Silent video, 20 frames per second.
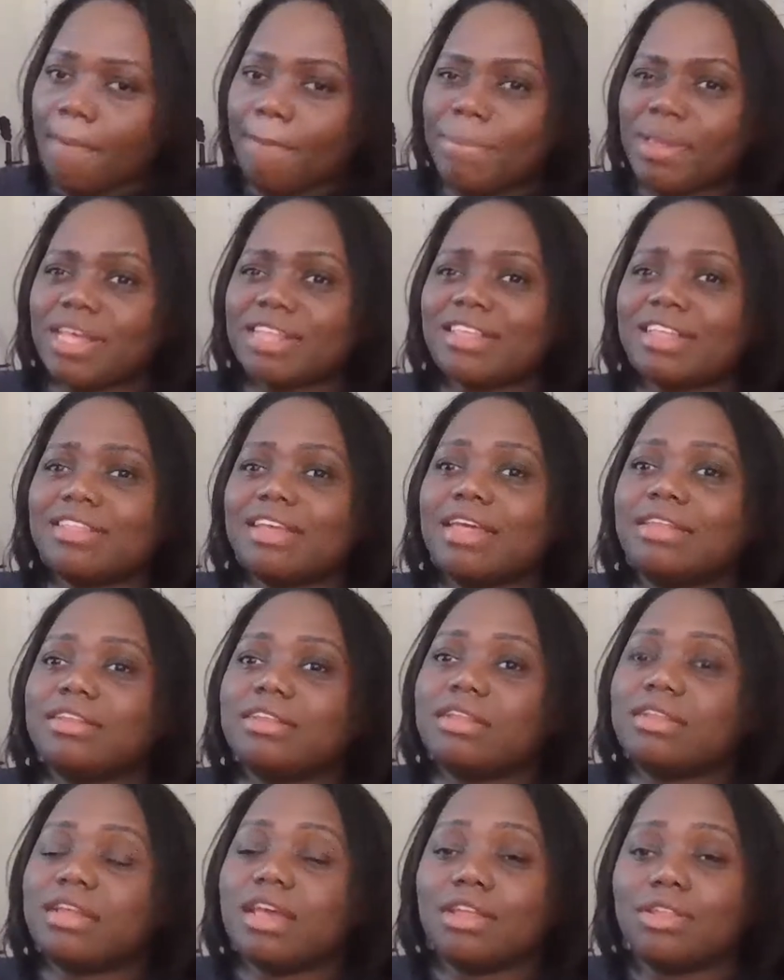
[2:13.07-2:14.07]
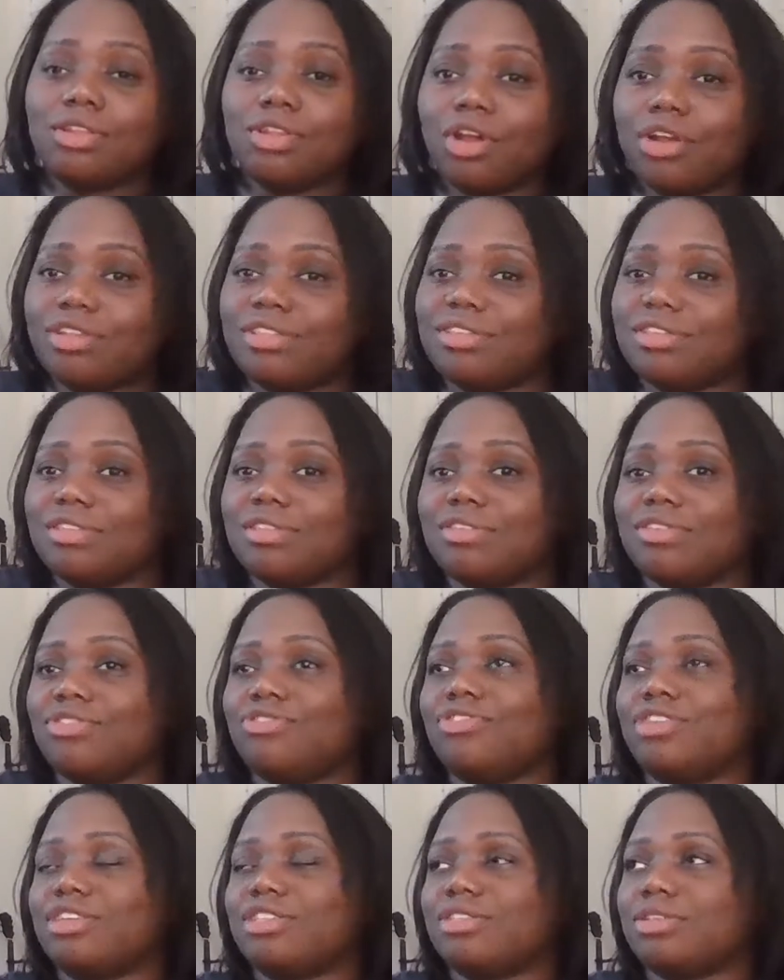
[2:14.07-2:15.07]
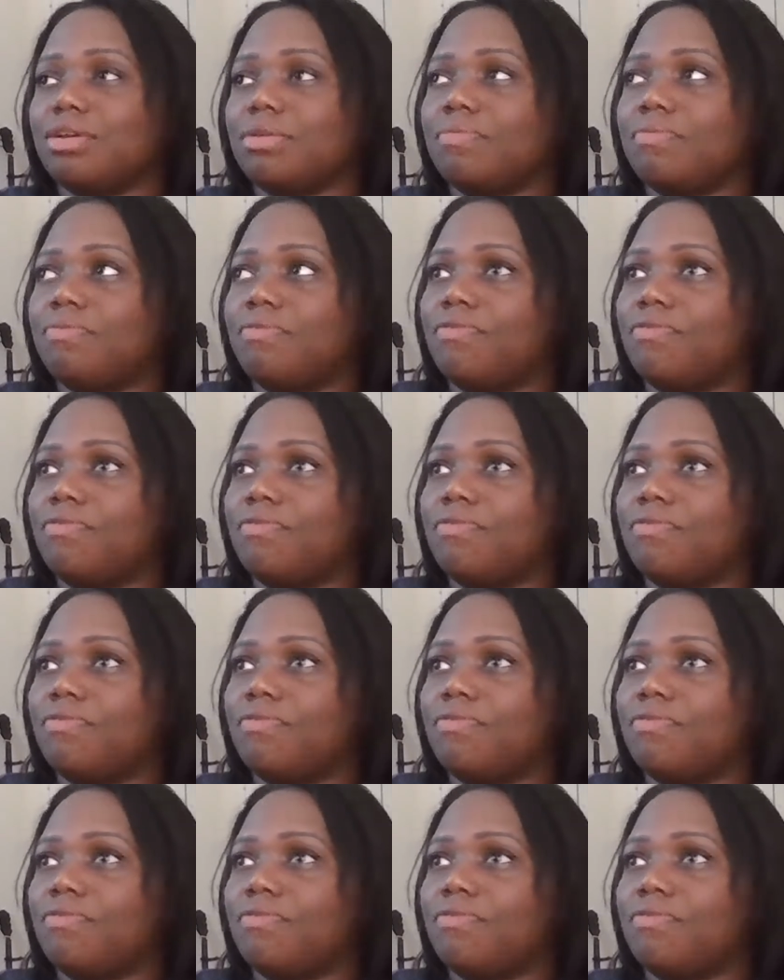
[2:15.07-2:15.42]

Because at the end of the day, the narcissist is just a